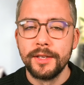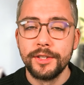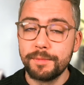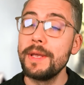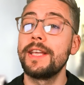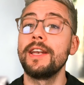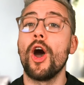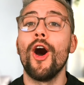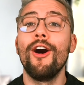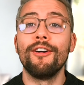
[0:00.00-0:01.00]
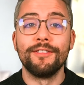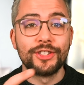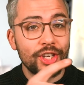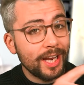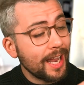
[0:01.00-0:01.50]
Speaking of,
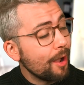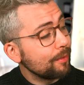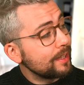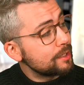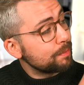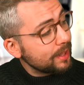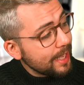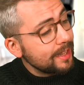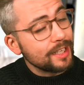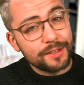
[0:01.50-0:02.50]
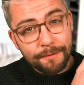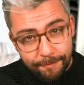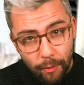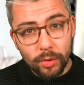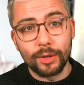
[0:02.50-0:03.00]
check out this playlist
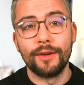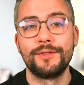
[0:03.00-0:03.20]
full of